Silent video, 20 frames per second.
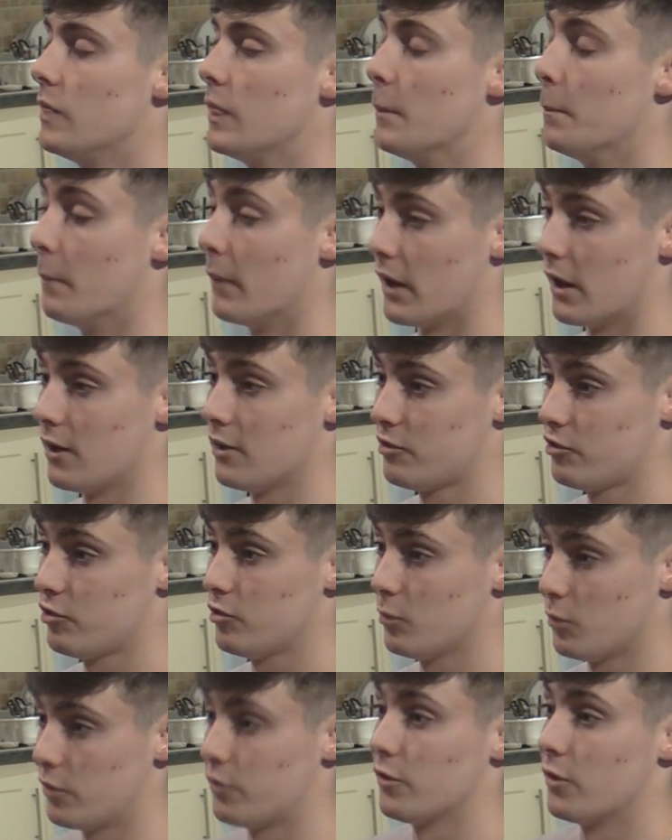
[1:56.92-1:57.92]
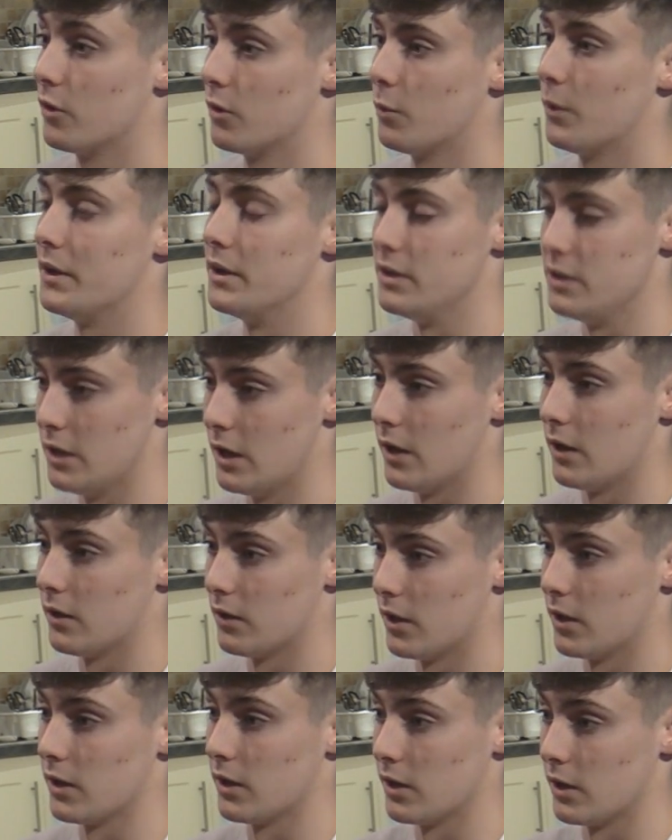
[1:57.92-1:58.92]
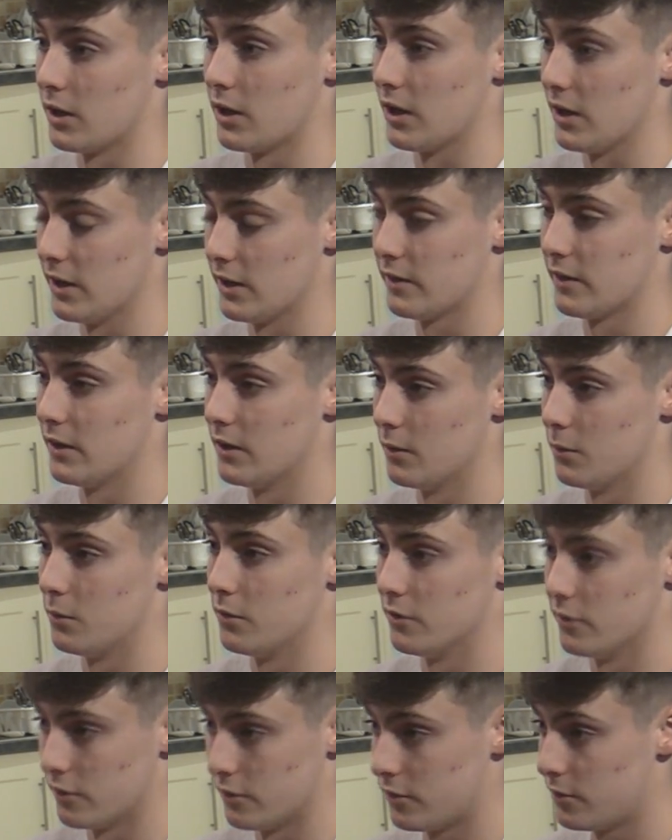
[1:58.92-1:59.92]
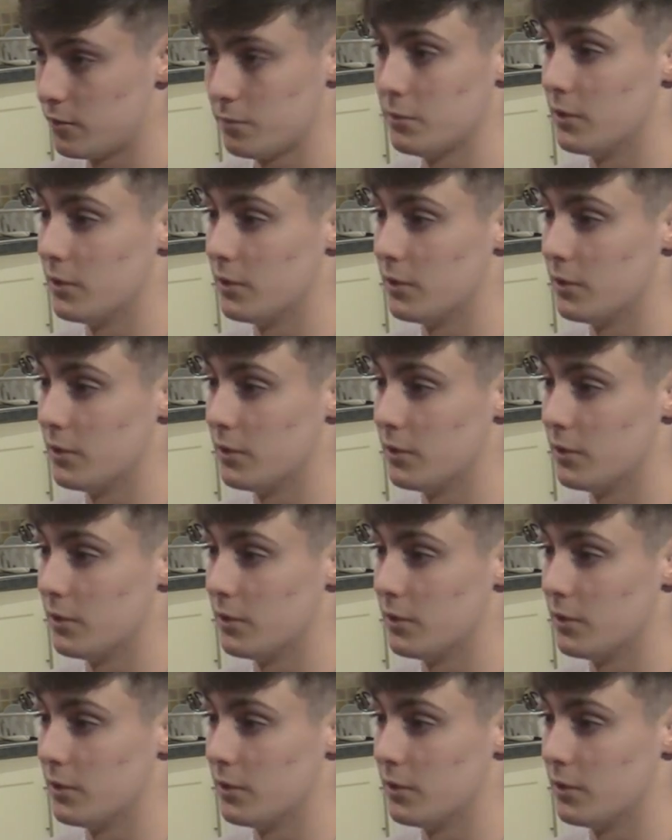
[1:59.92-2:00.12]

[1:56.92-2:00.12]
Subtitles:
March was sort of when like it clicked, and it was,